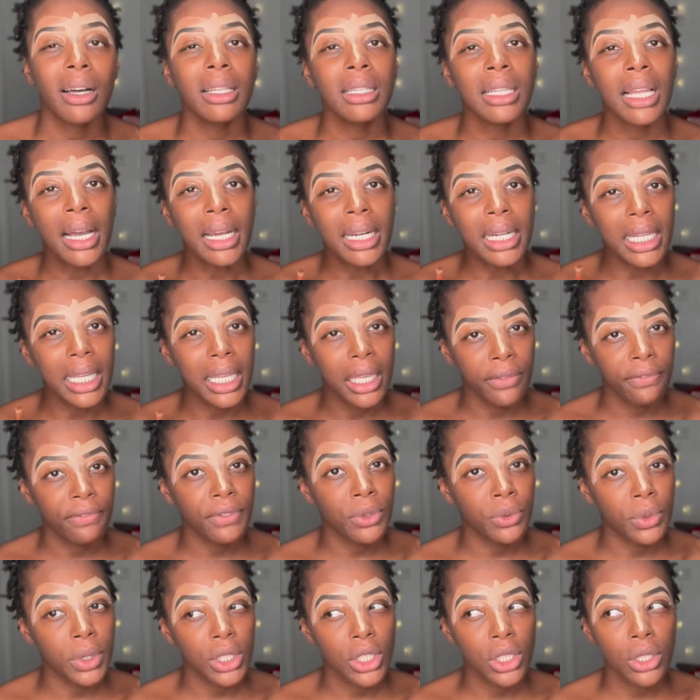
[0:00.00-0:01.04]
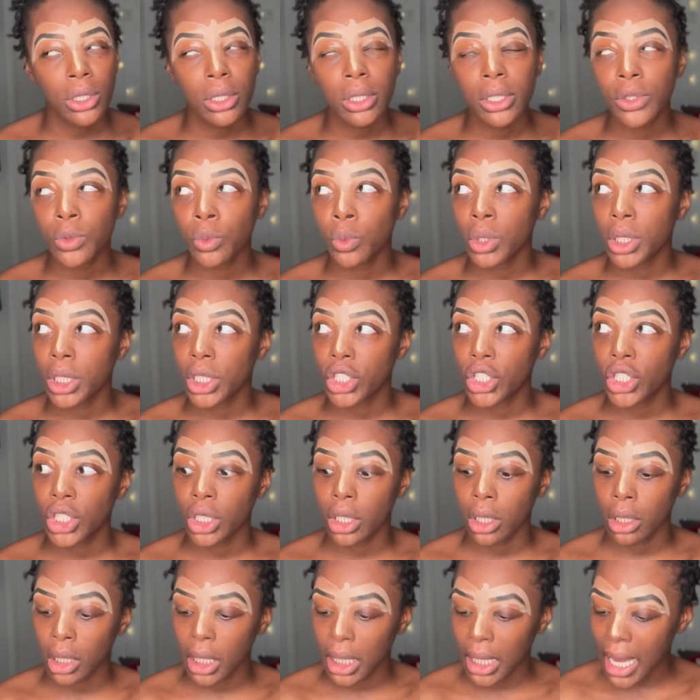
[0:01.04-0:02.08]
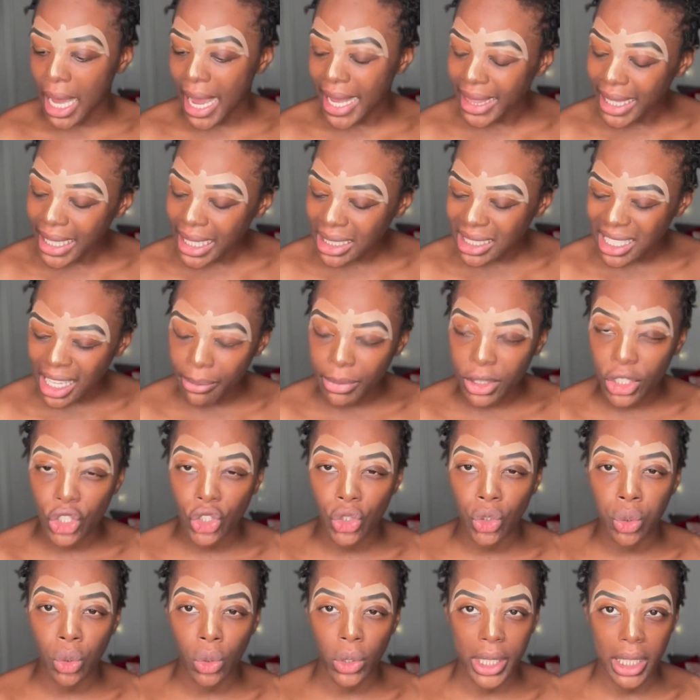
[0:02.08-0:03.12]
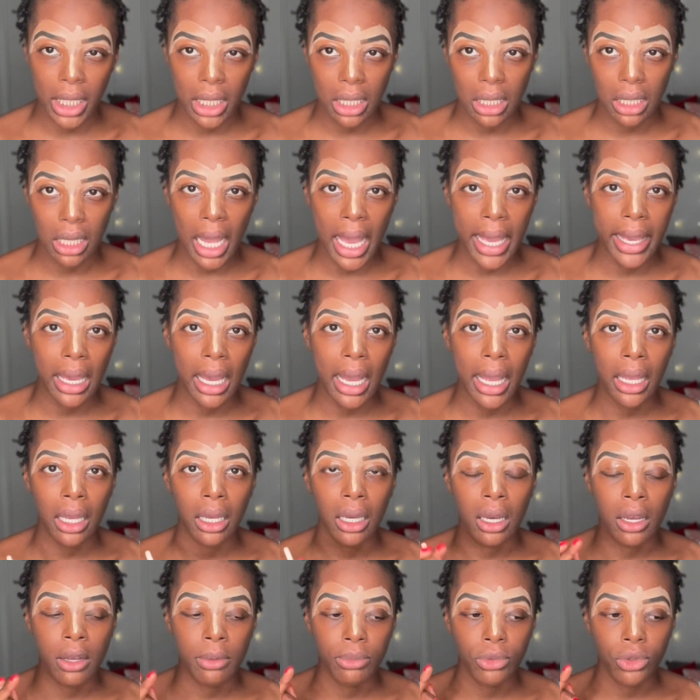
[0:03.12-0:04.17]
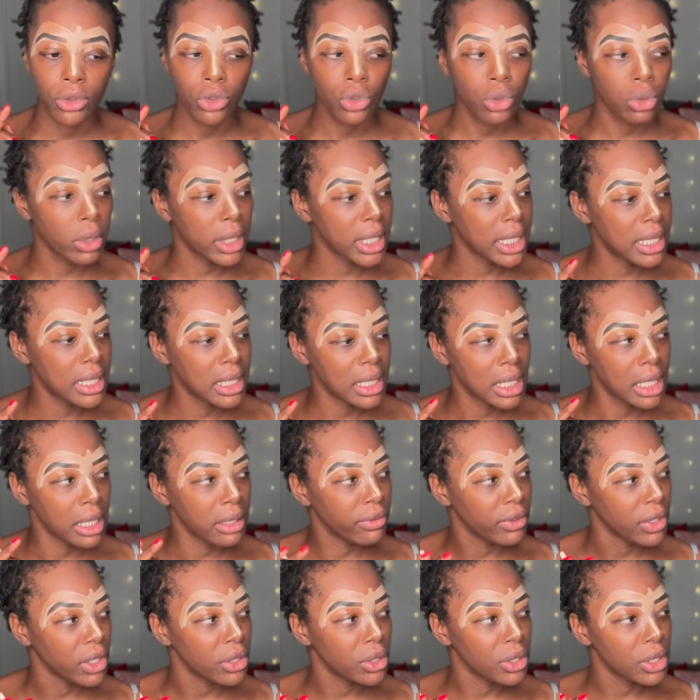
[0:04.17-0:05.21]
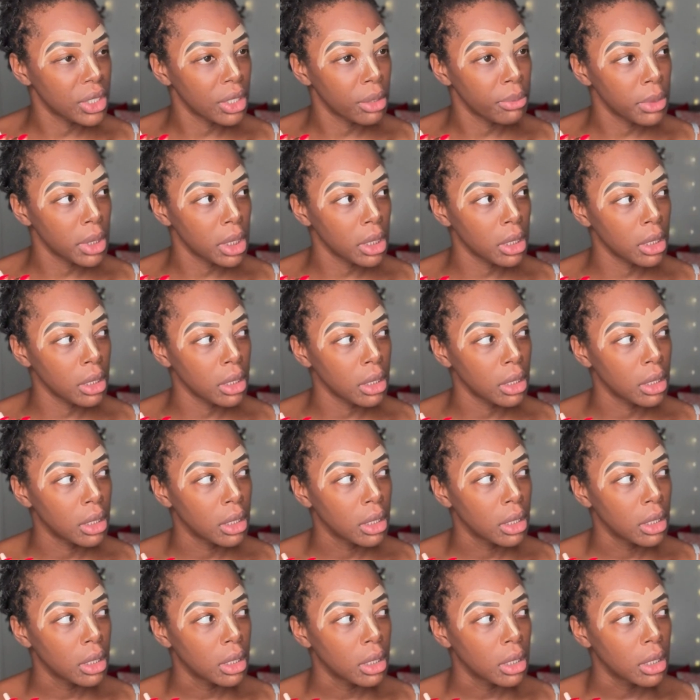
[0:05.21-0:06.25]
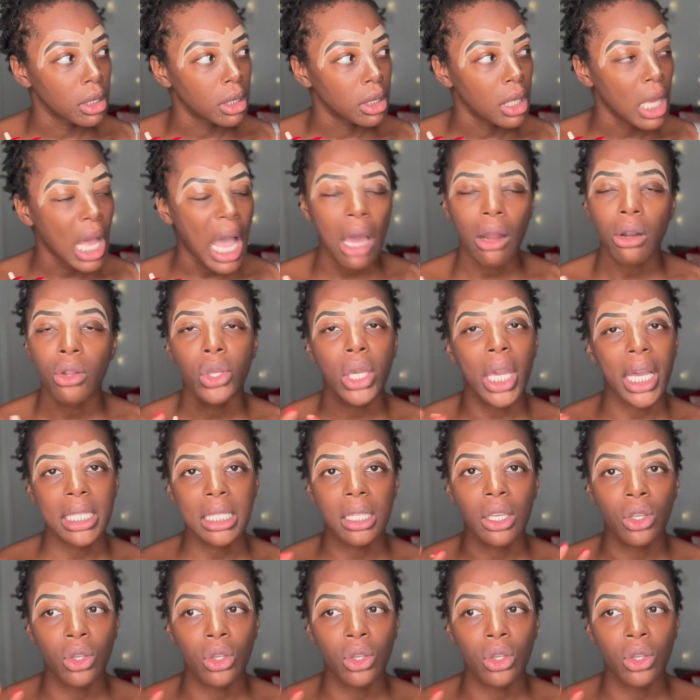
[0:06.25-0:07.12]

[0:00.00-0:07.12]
lot of influencers, which the guy, I think his name is Choice. Choice TV or something. I don't know, you guys can